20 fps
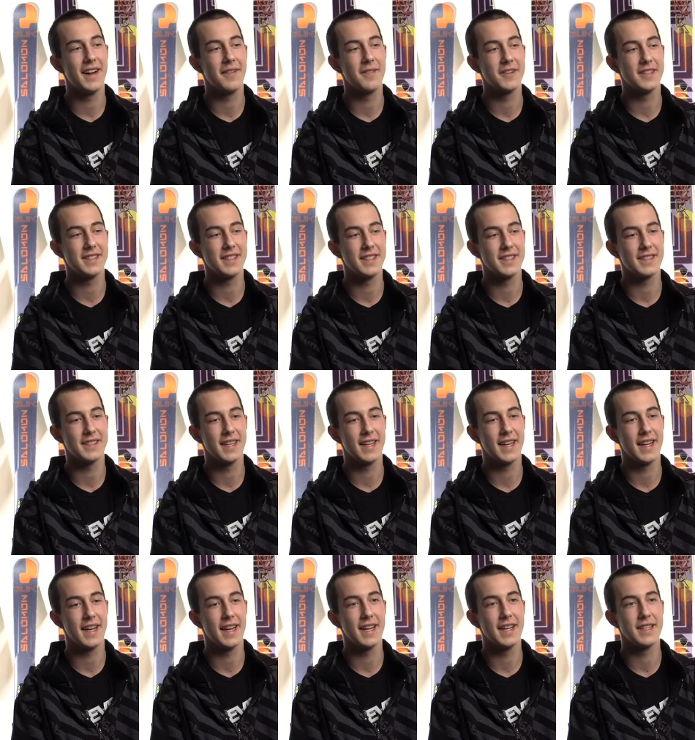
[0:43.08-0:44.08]
ever since then,
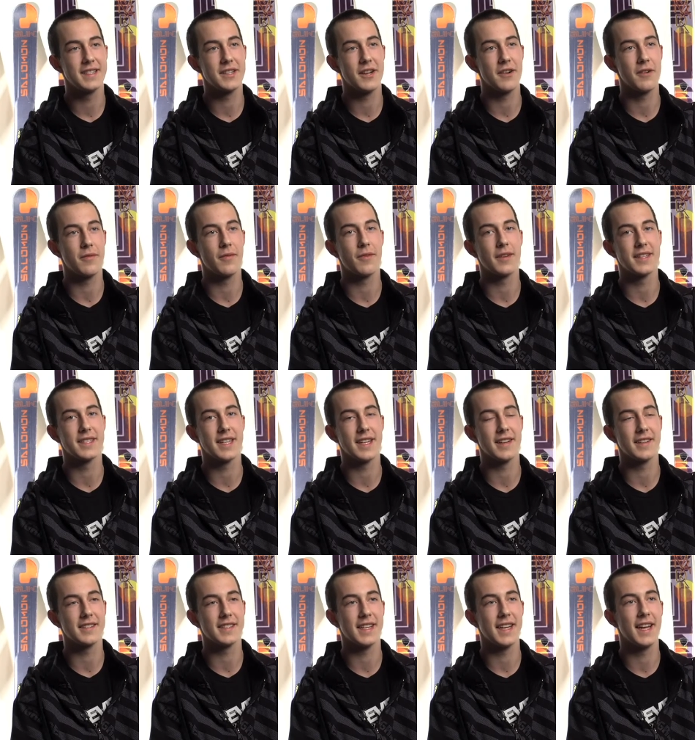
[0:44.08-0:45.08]
I started freestyle
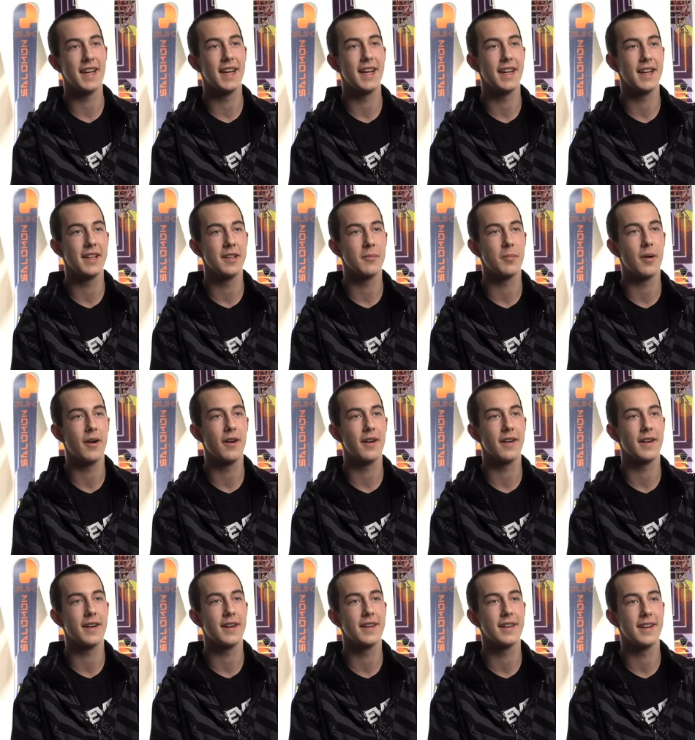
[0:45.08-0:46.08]
skiing in the
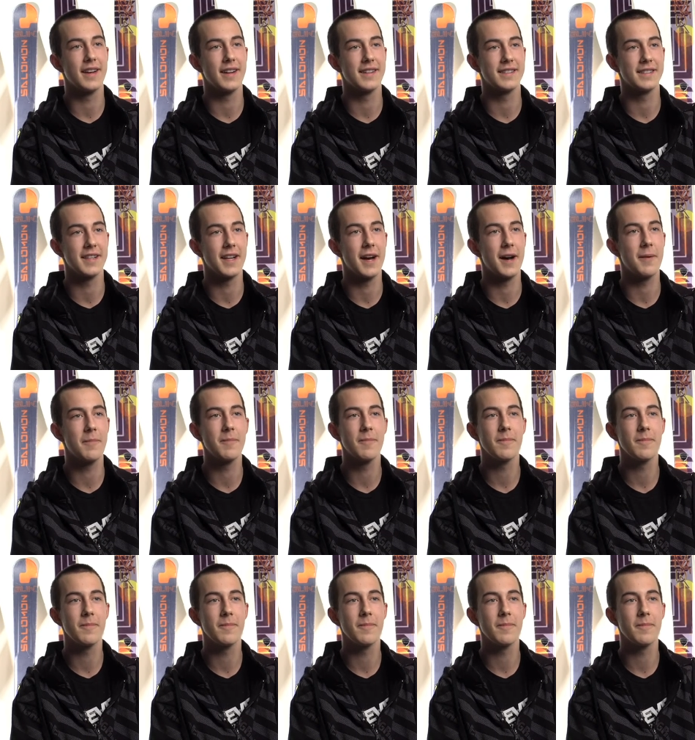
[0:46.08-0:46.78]
park nonstop.